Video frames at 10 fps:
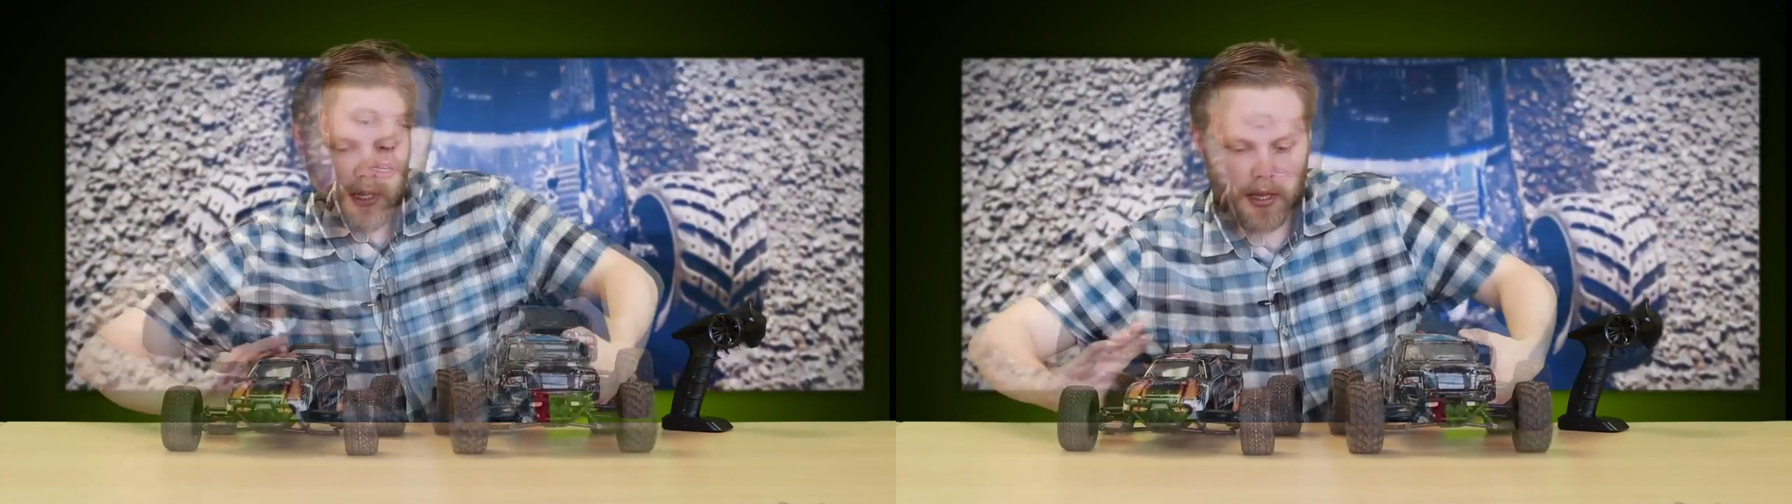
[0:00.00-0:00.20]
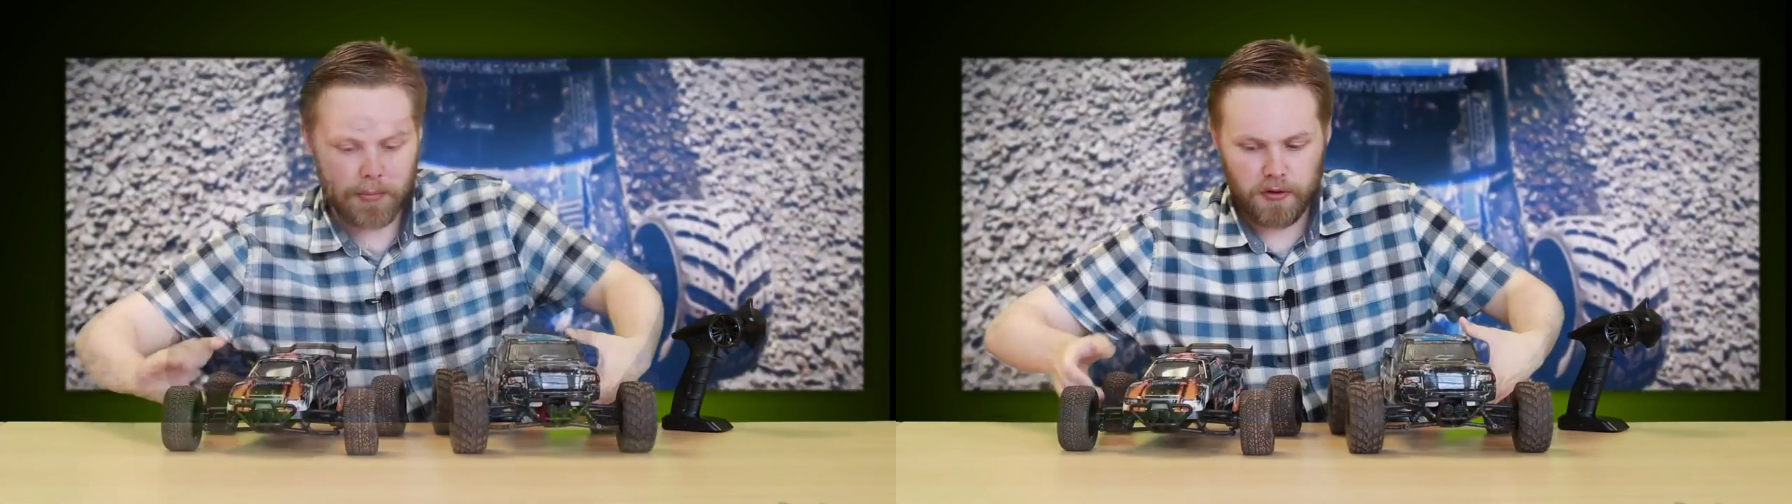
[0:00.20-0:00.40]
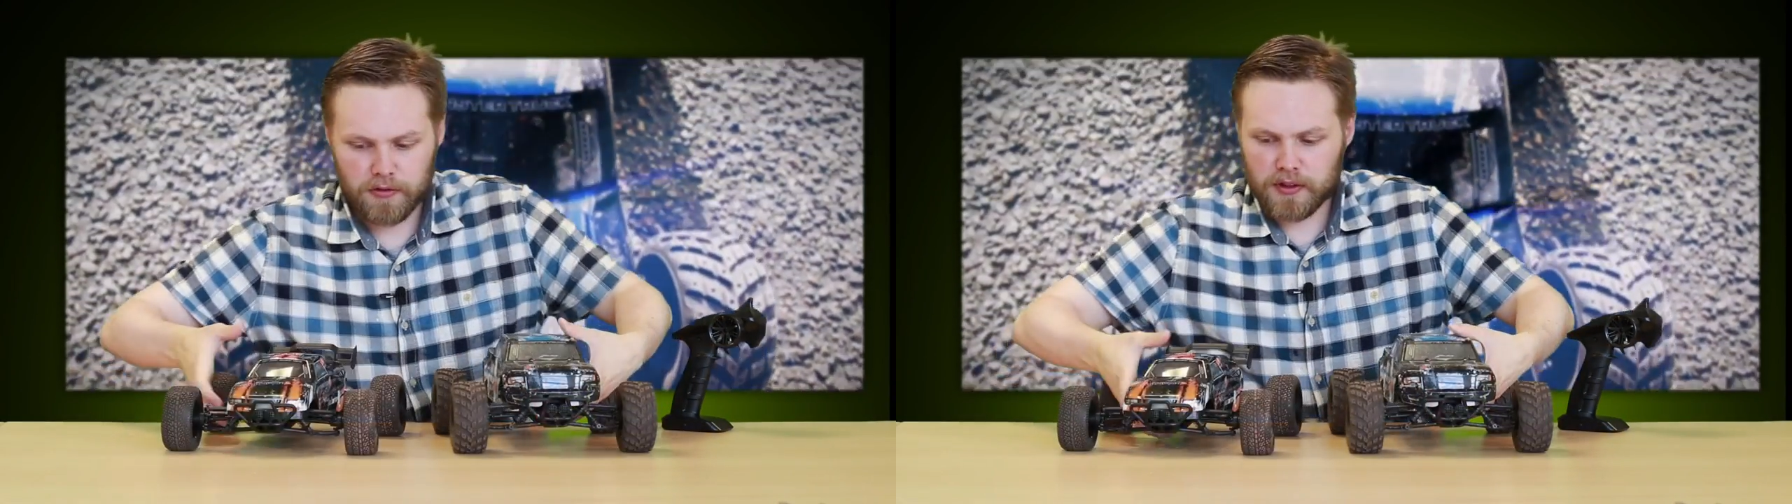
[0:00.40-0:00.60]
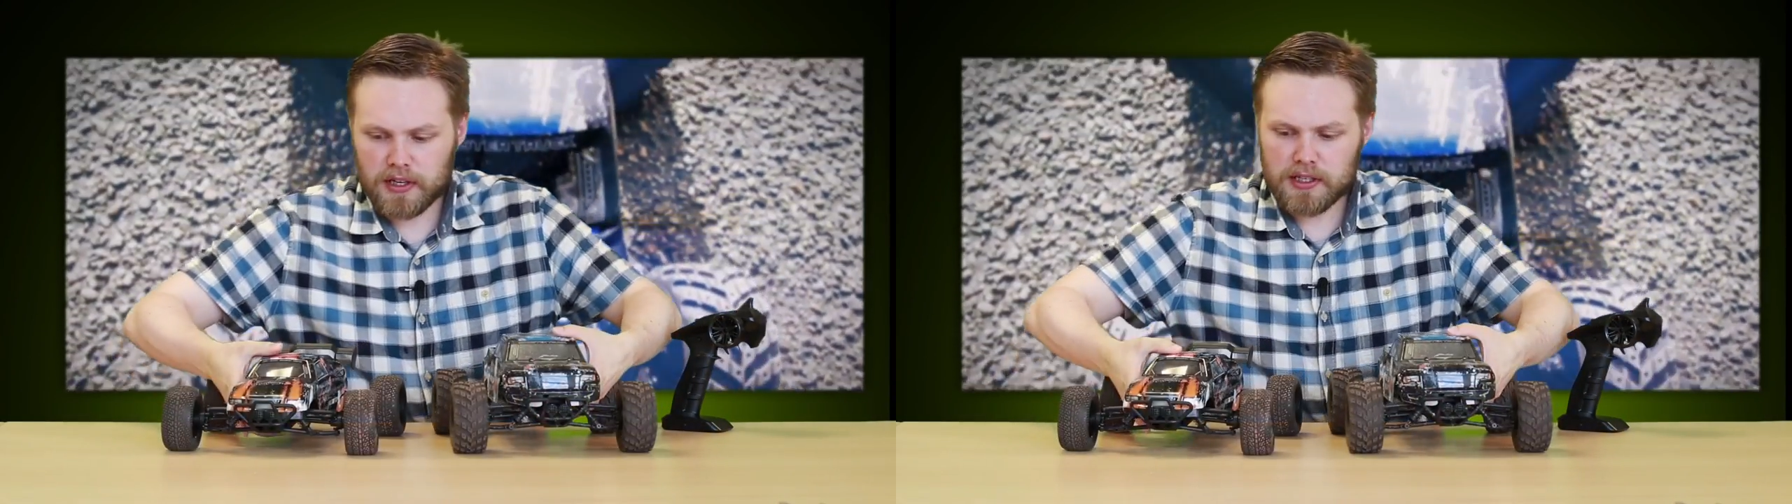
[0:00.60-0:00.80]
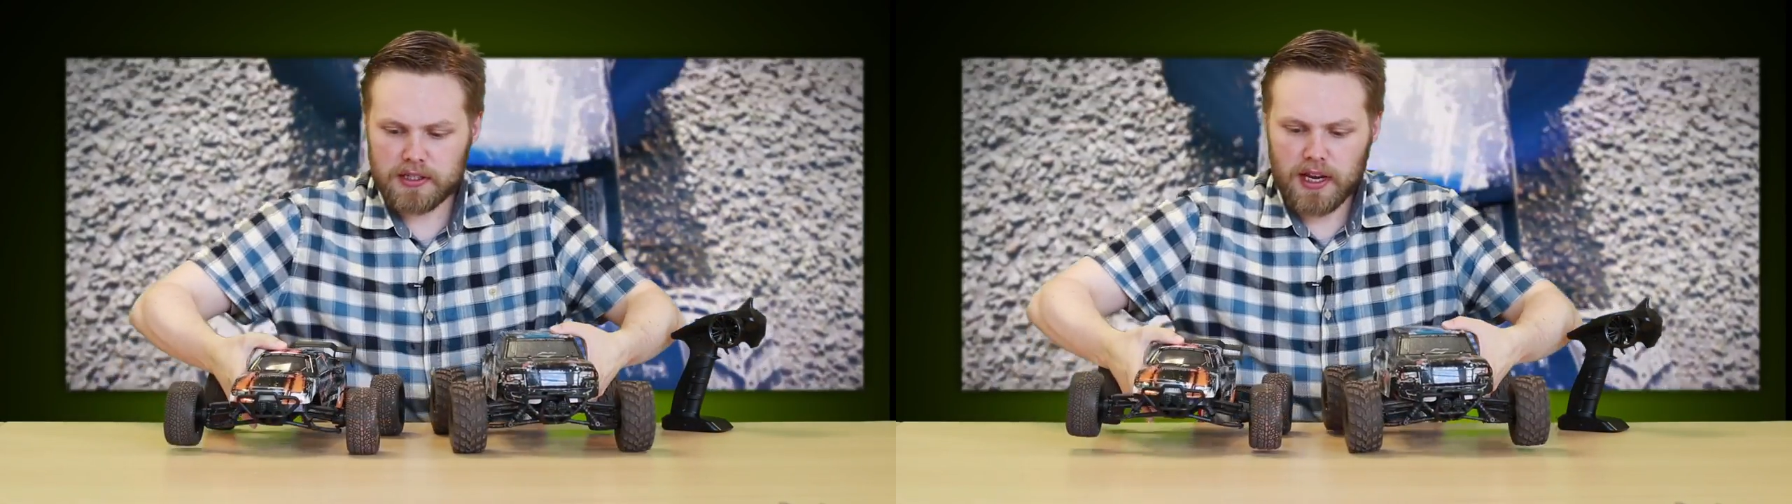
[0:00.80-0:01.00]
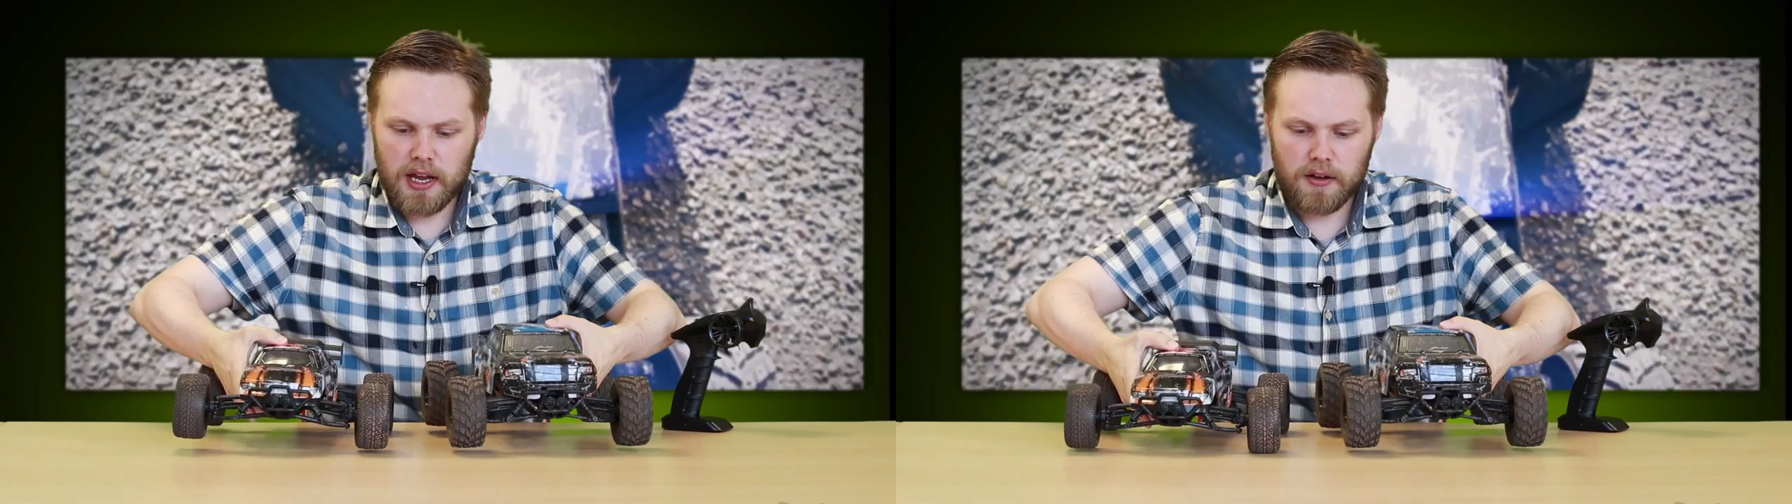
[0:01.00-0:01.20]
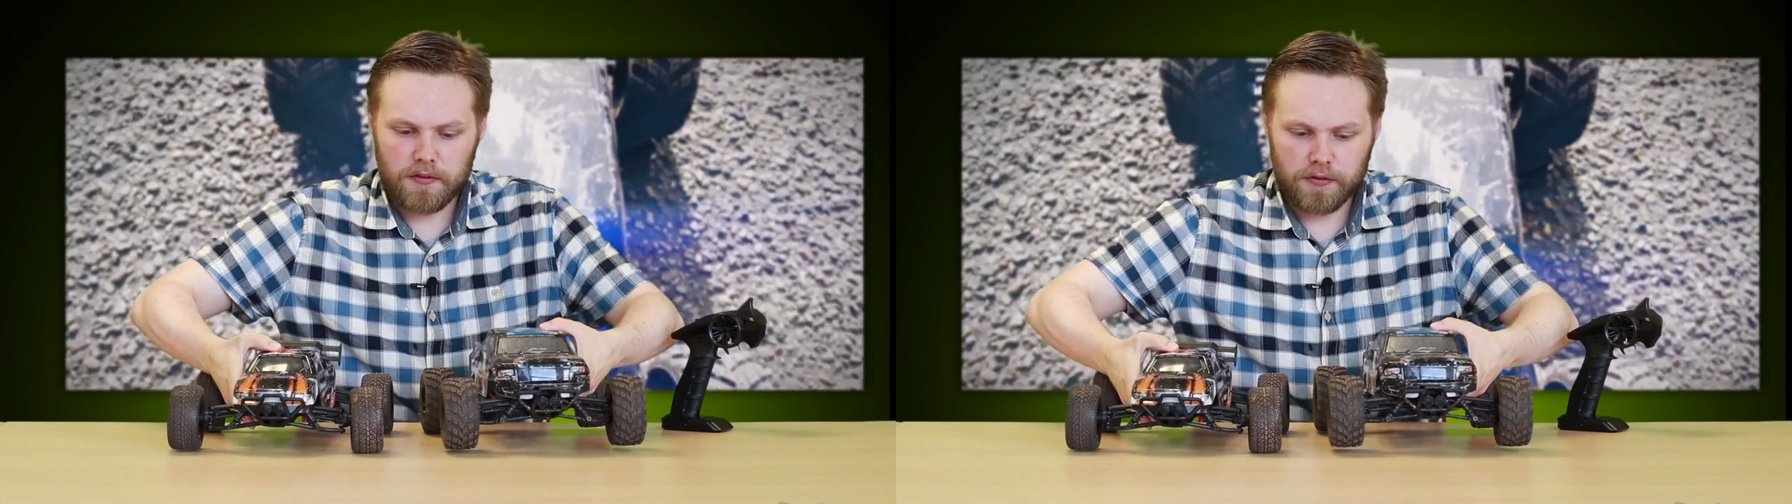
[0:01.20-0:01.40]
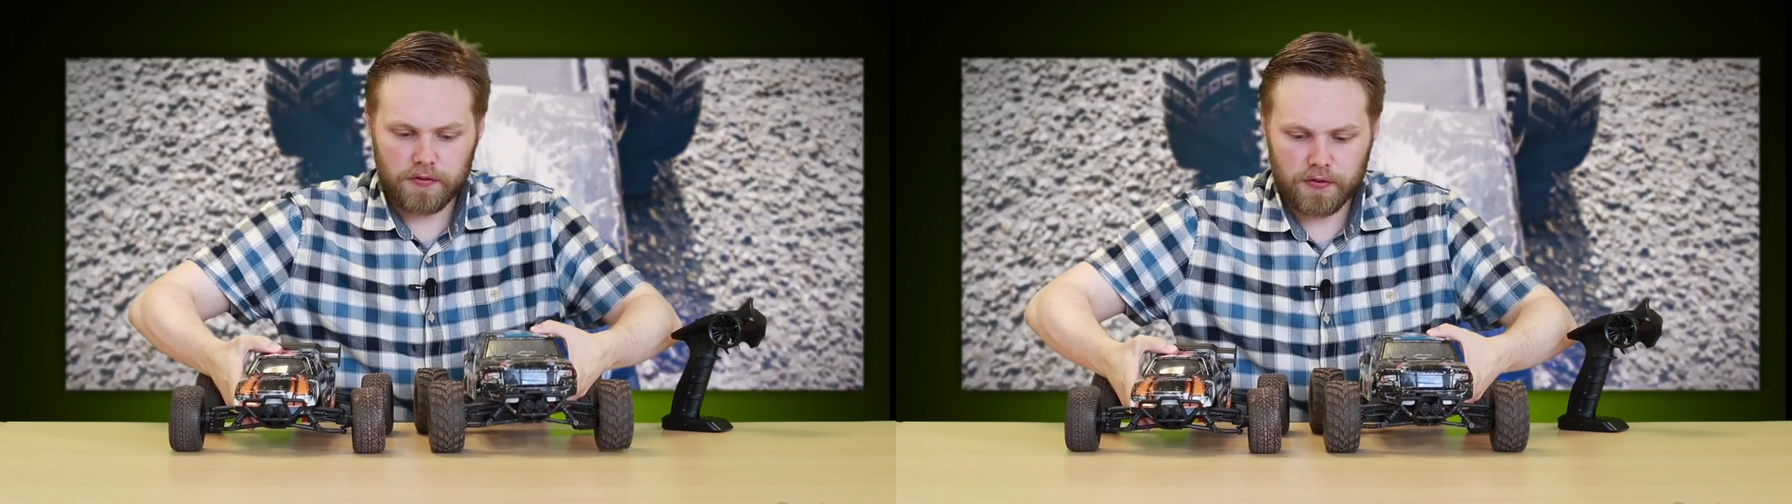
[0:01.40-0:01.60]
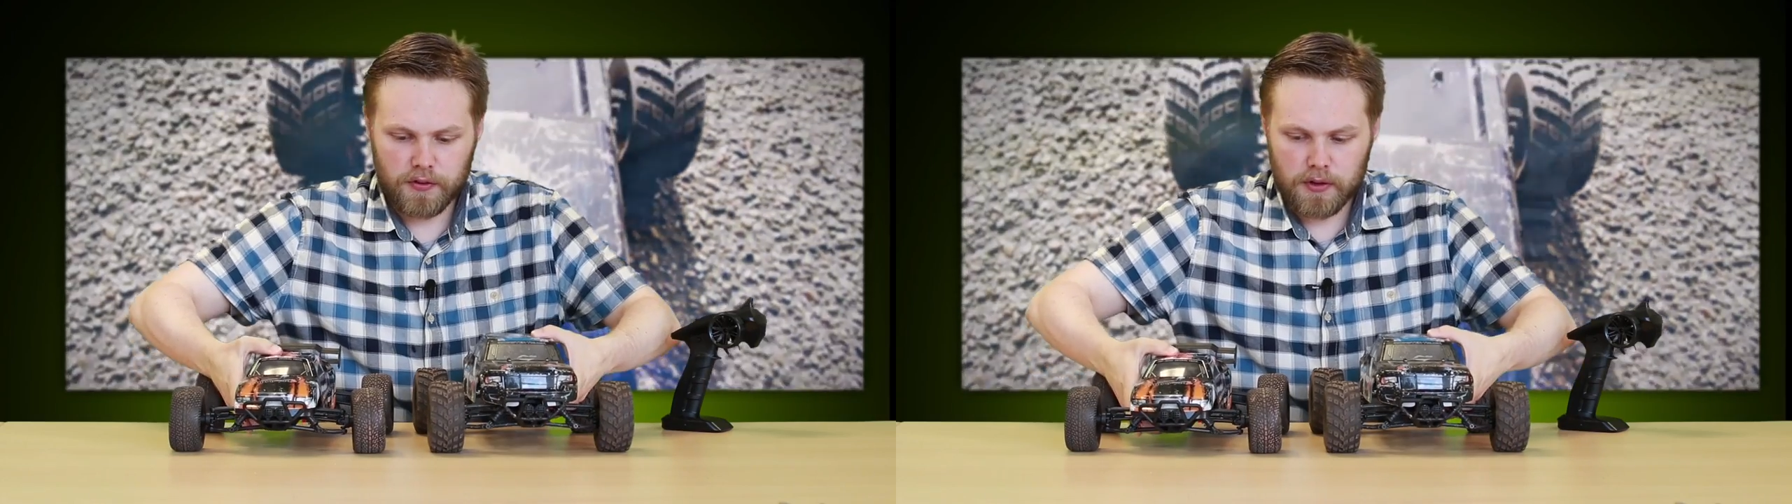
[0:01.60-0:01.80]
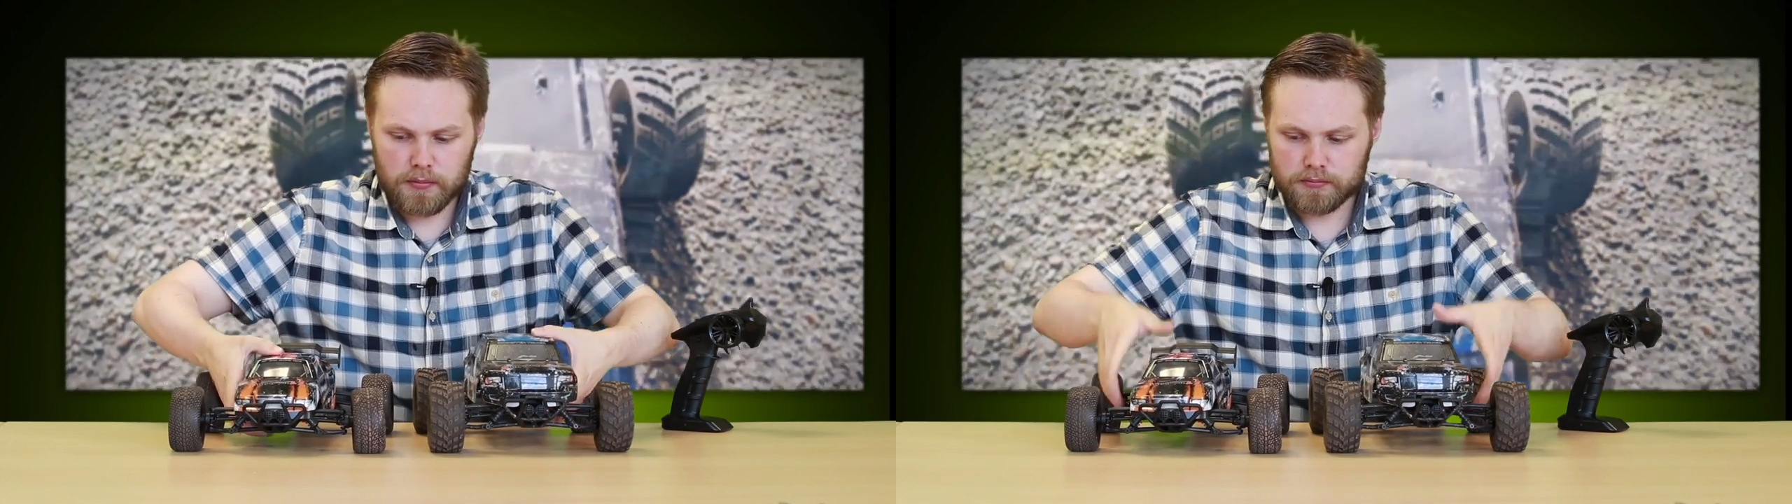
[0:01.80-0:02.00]
Now both of these, they have
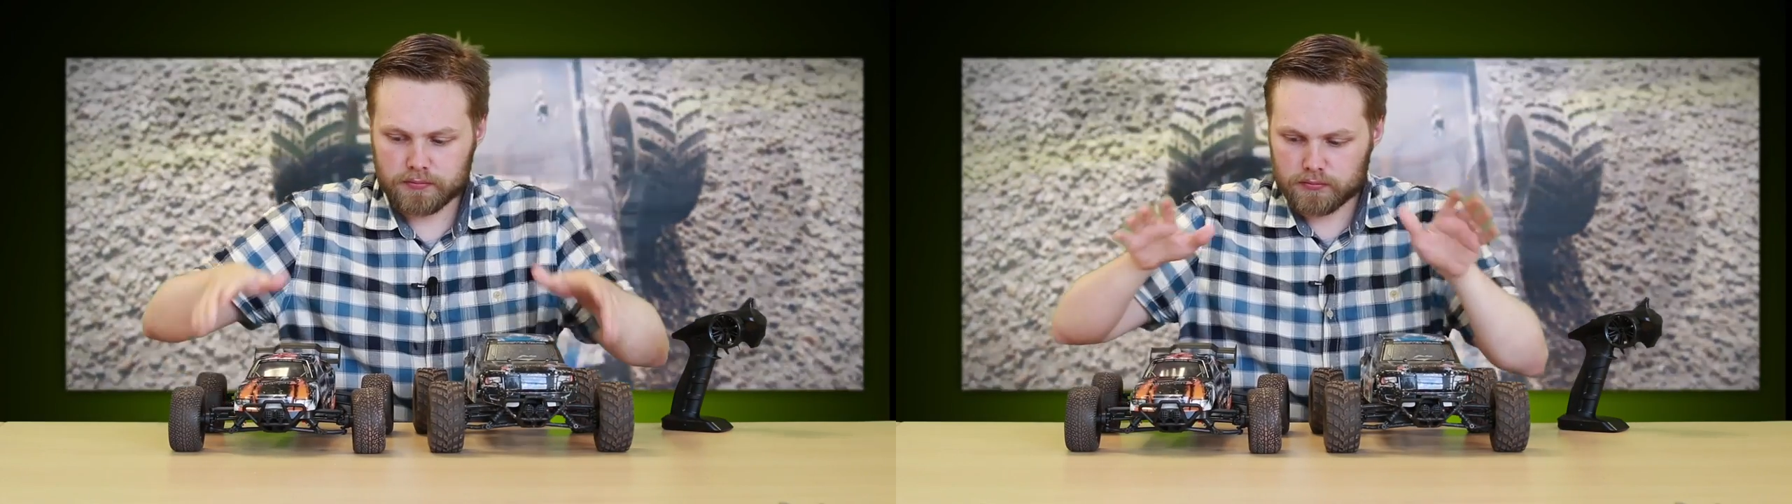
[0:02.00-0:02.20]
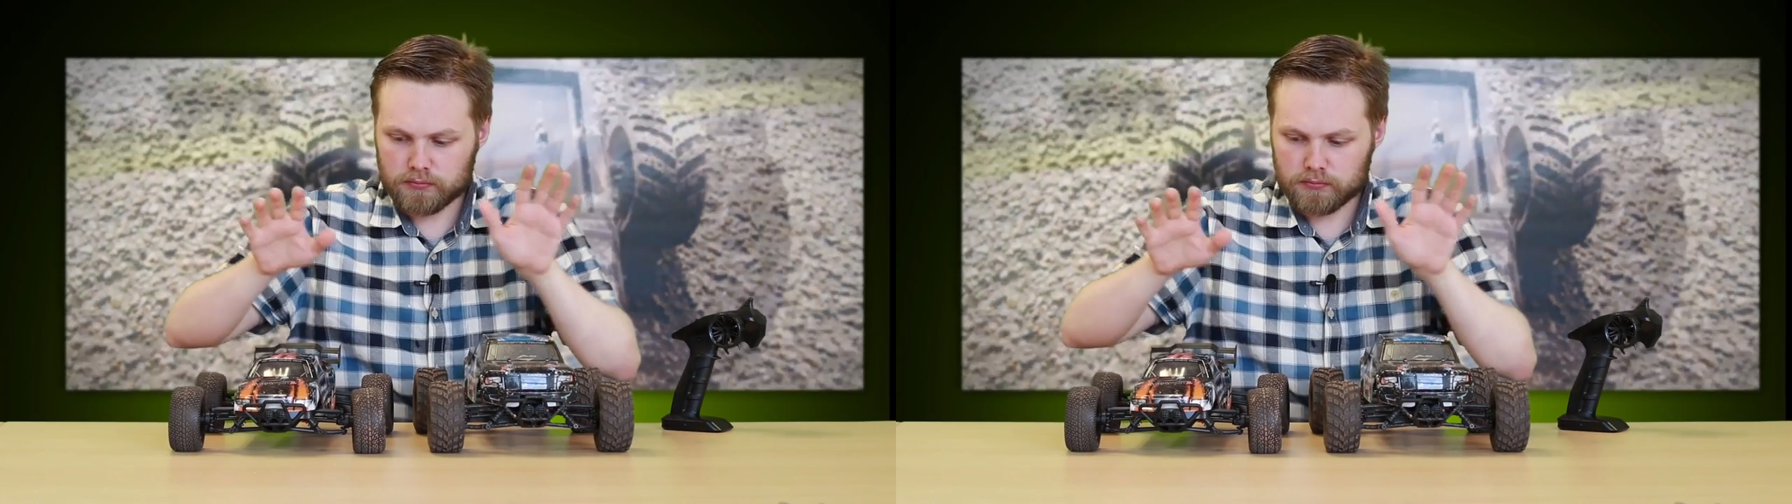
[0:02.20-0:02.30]
um,